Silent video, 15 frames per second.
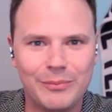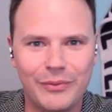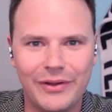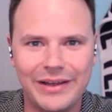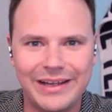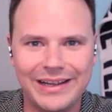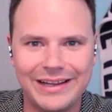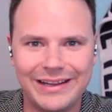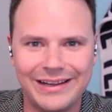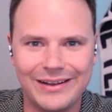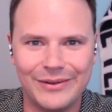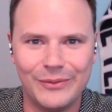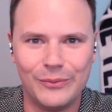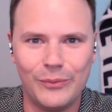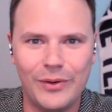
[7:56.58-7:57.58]
playing
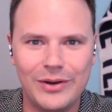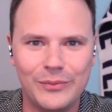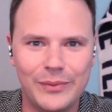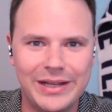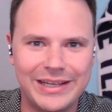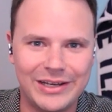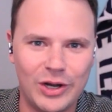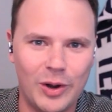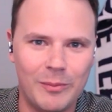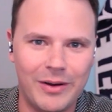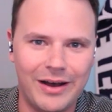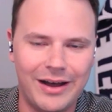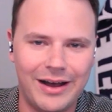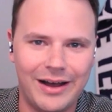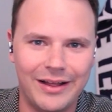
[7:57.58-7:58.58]
1 week in
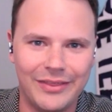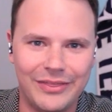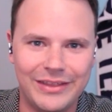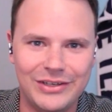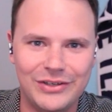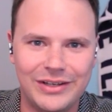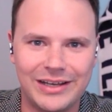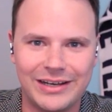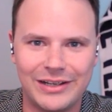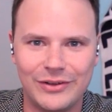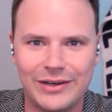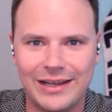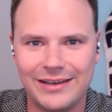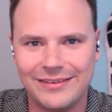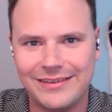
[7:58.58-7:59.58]
Omaha, then you got to go
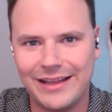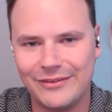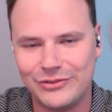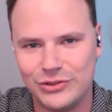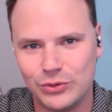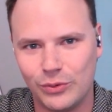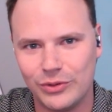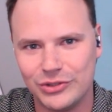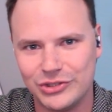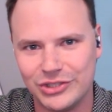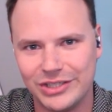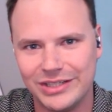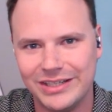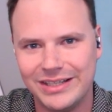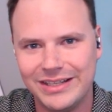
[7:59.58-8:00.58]
down to South
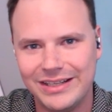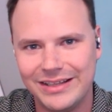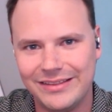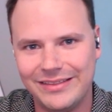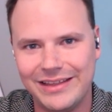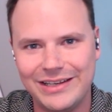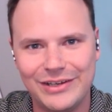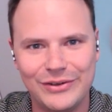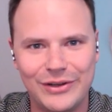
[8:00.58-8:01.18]
Georgia, then you're